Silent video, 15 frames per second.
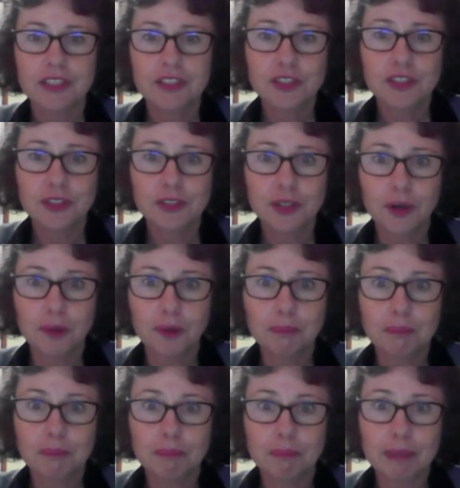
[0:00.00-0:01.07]
to not
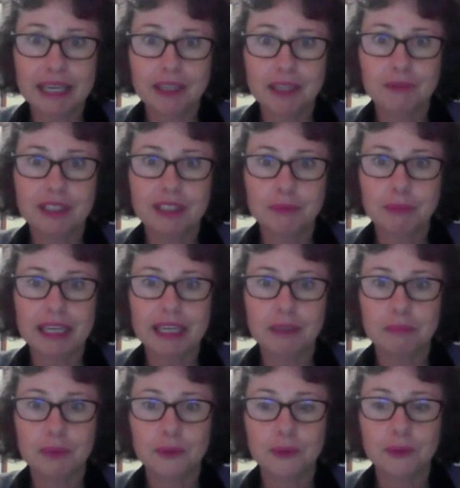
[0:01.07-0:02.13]
be with
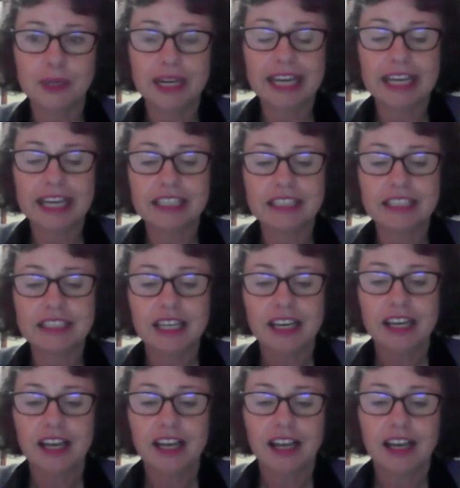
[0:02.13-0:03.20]
people. And
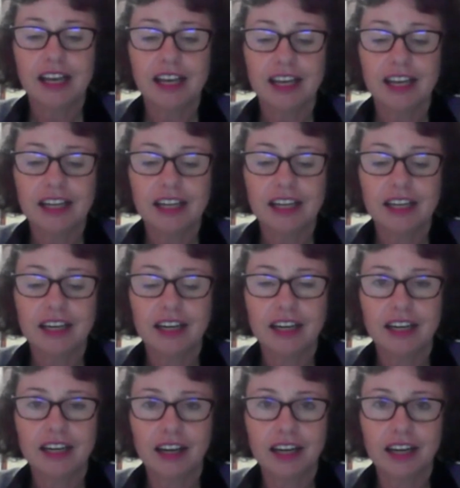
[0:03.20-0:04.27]
I
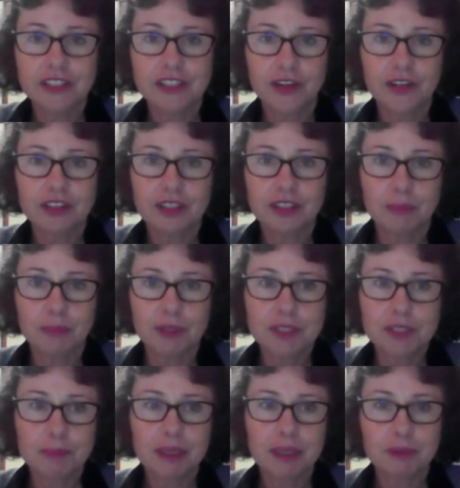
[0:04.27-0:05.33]
know that
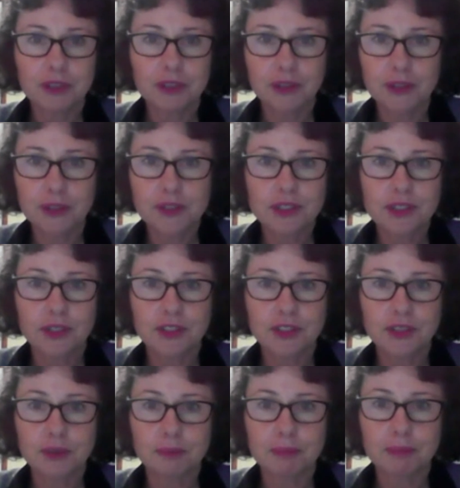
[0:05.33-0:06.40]
most people use
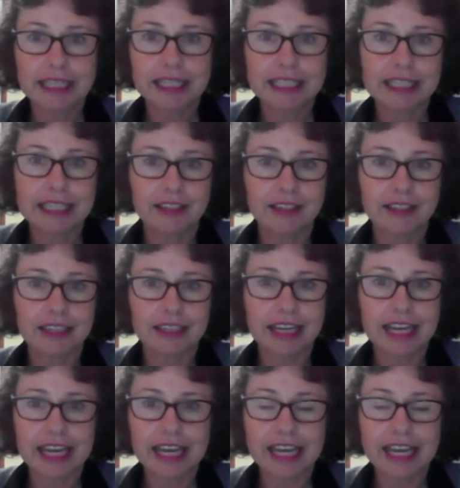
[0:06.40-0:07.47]
social media
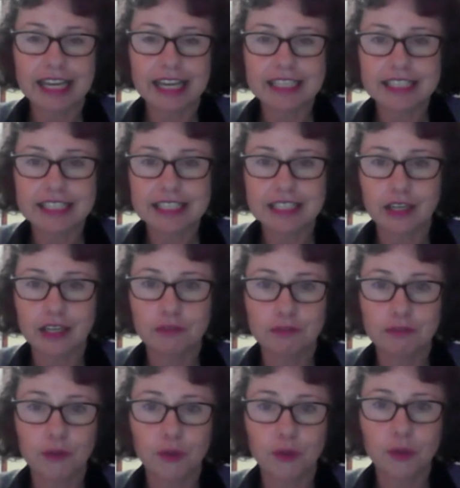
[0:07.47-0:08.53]
as a
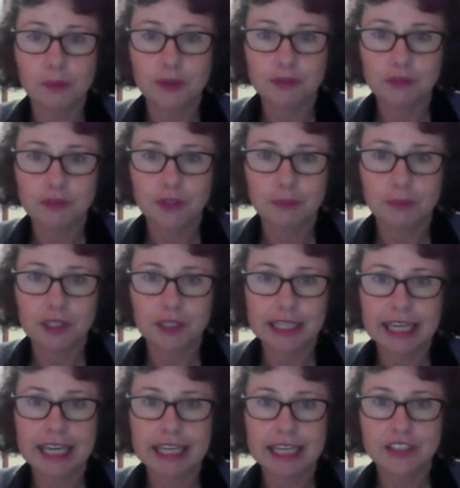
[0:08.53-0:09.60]
form of
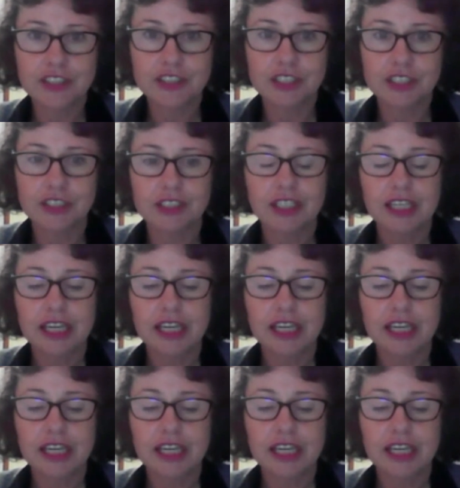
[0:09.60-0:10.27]
communication,